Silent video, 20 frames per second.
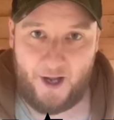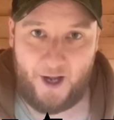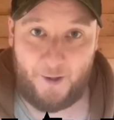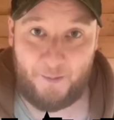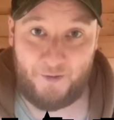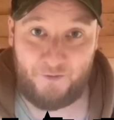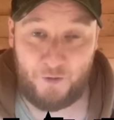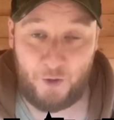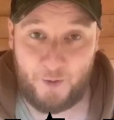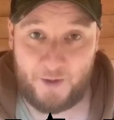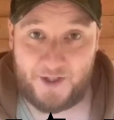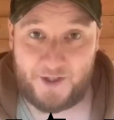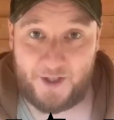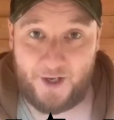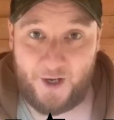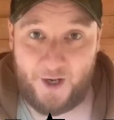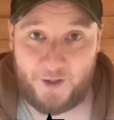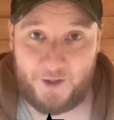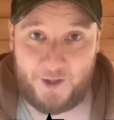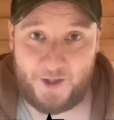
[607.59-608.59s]
Before we
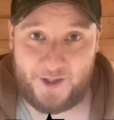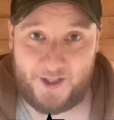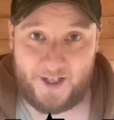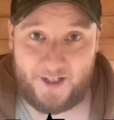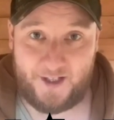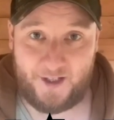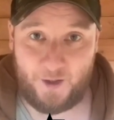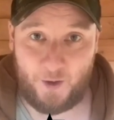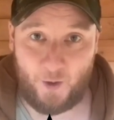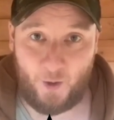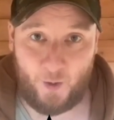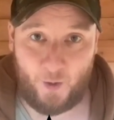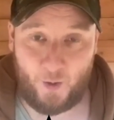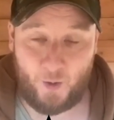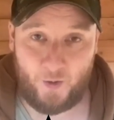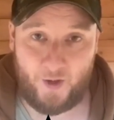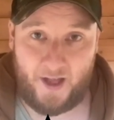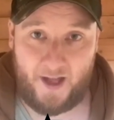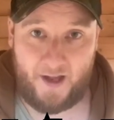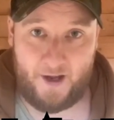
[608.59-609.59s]
start, just sending all
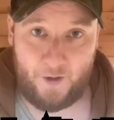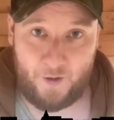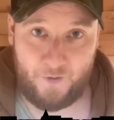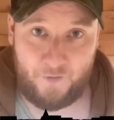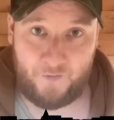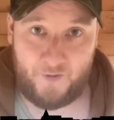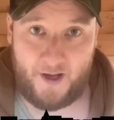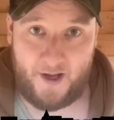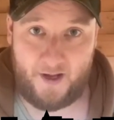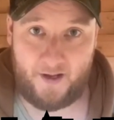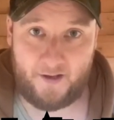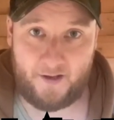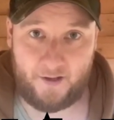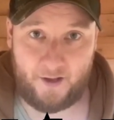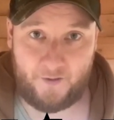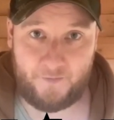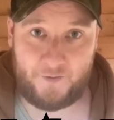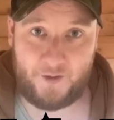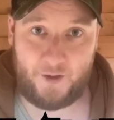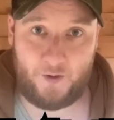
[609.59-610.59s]
the health and
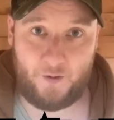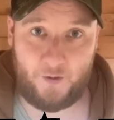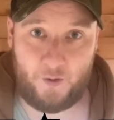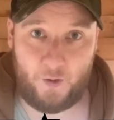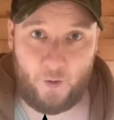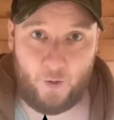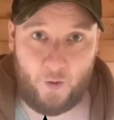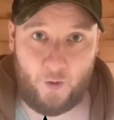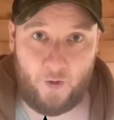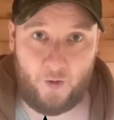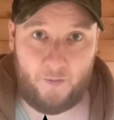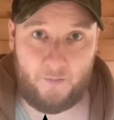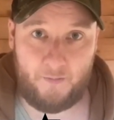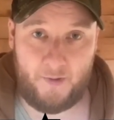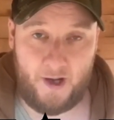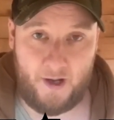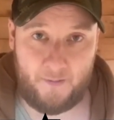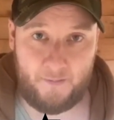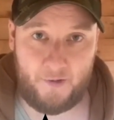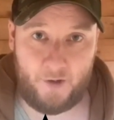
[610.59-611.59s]
love to your
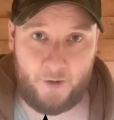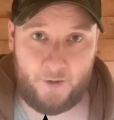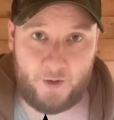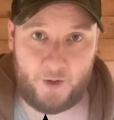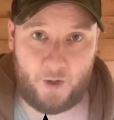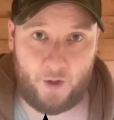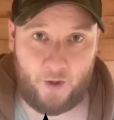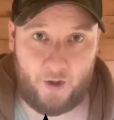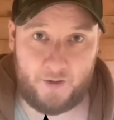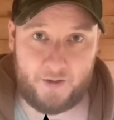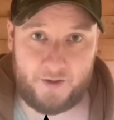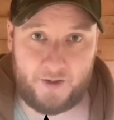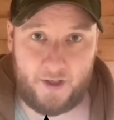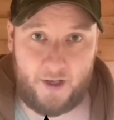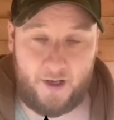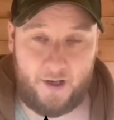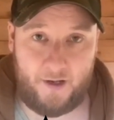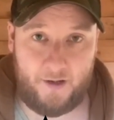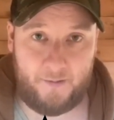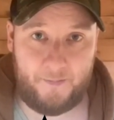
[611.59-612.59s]
mum who's got
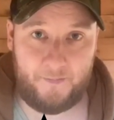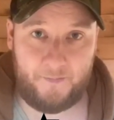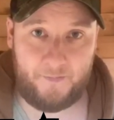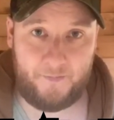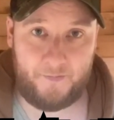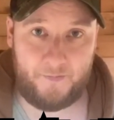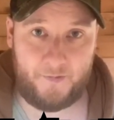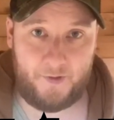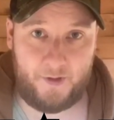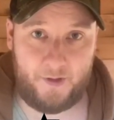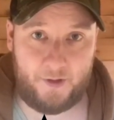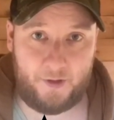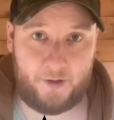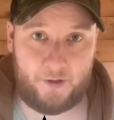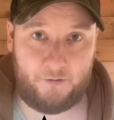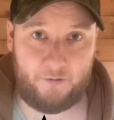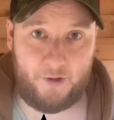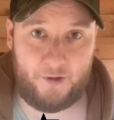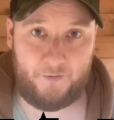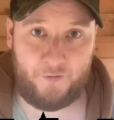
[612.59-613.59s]
the
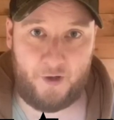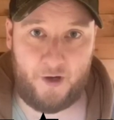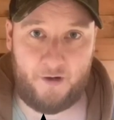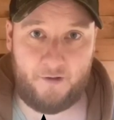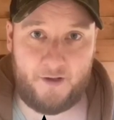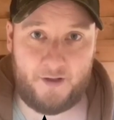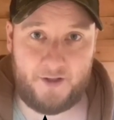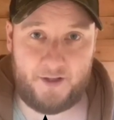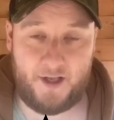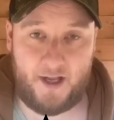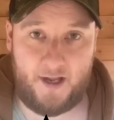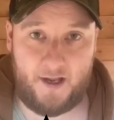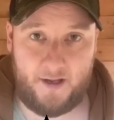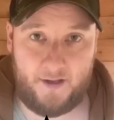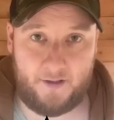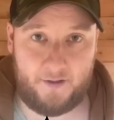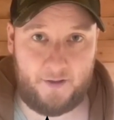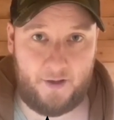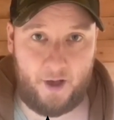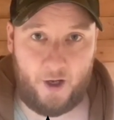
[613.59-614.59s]
coronavirus,
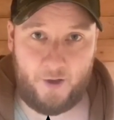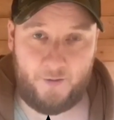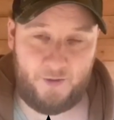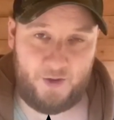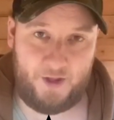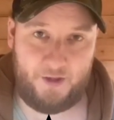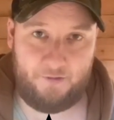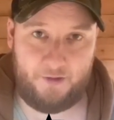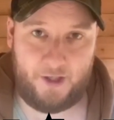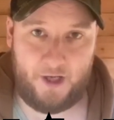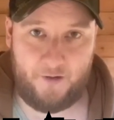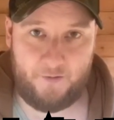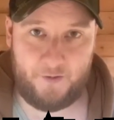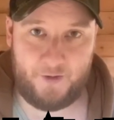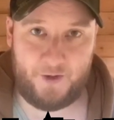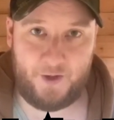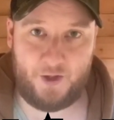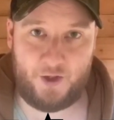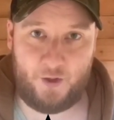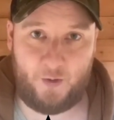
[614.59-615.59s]
and I hope she recovers
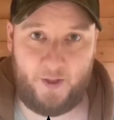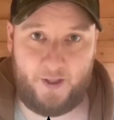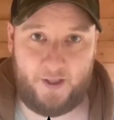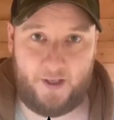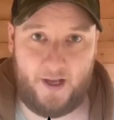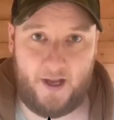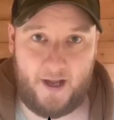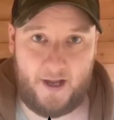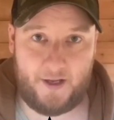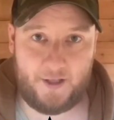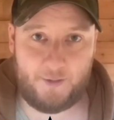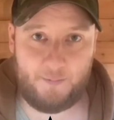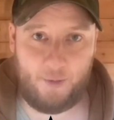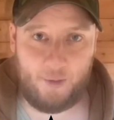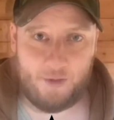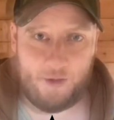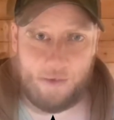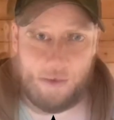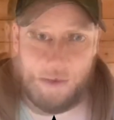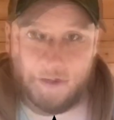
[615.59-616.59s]
as quick as
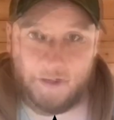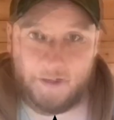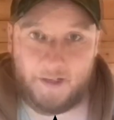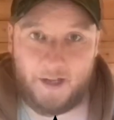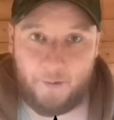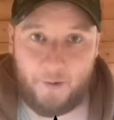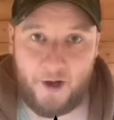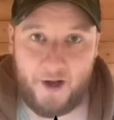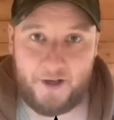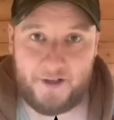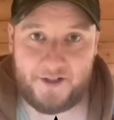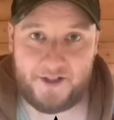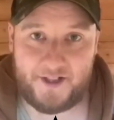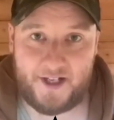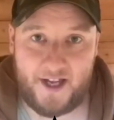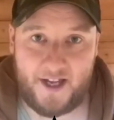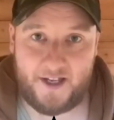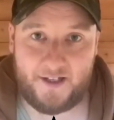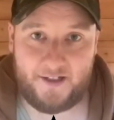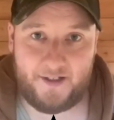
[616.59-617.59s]
possible. Now, I
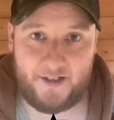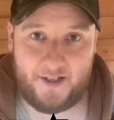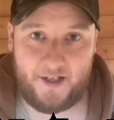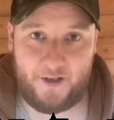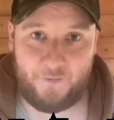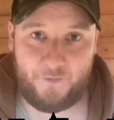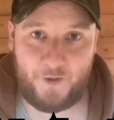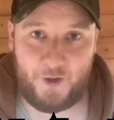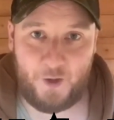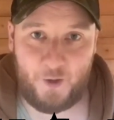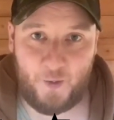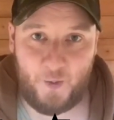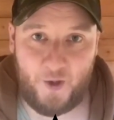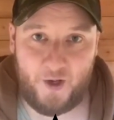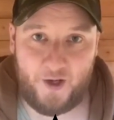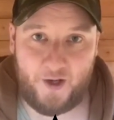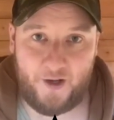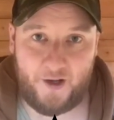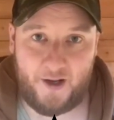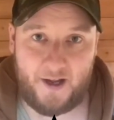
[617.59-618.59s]
understand if you
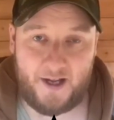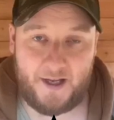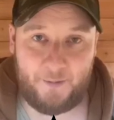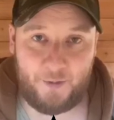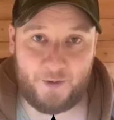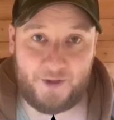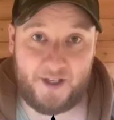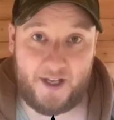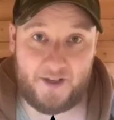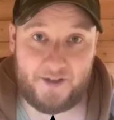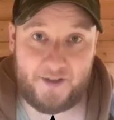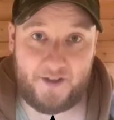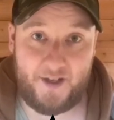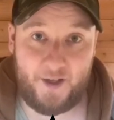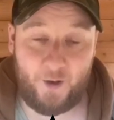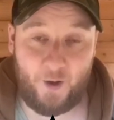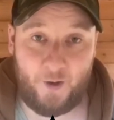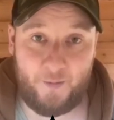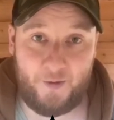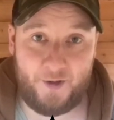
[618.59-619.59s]
were able to get to the
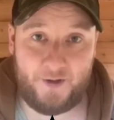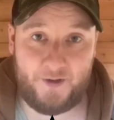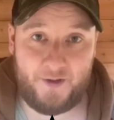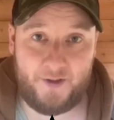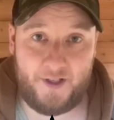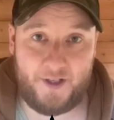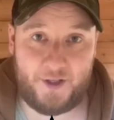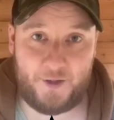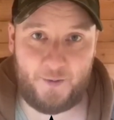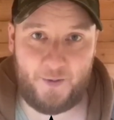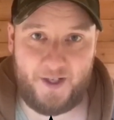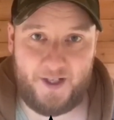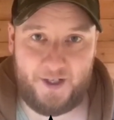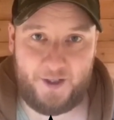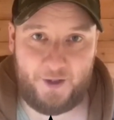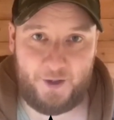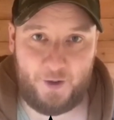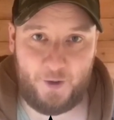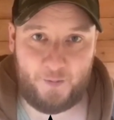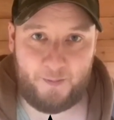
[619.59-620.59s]
allotment this week,
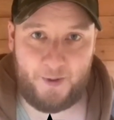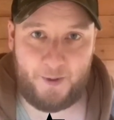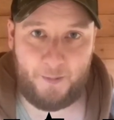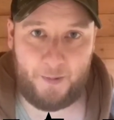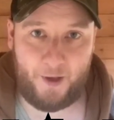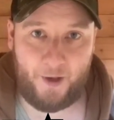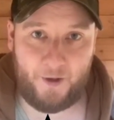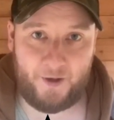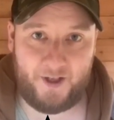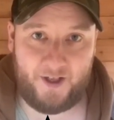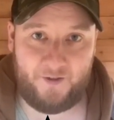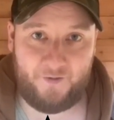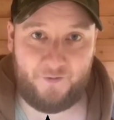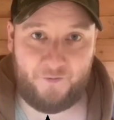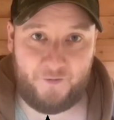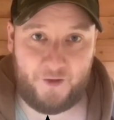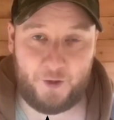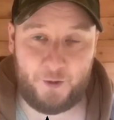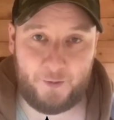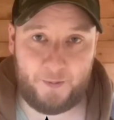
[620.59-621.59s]
you'd be planting
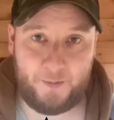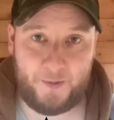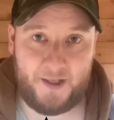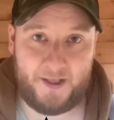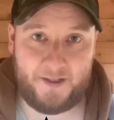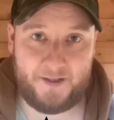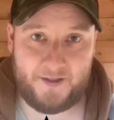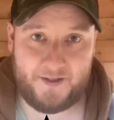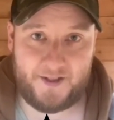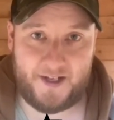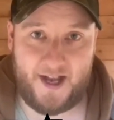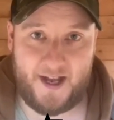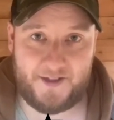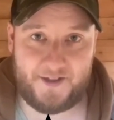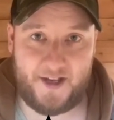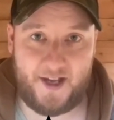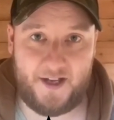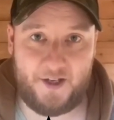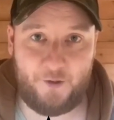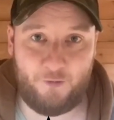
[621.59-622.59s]
field beans as
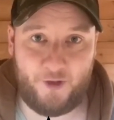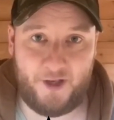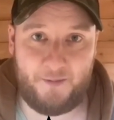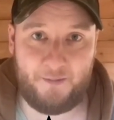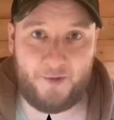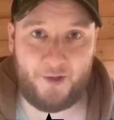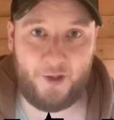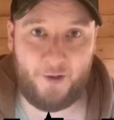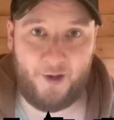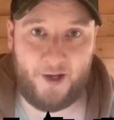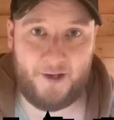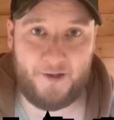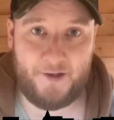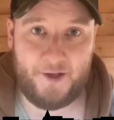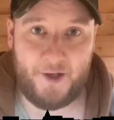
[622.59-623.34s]
a green manure.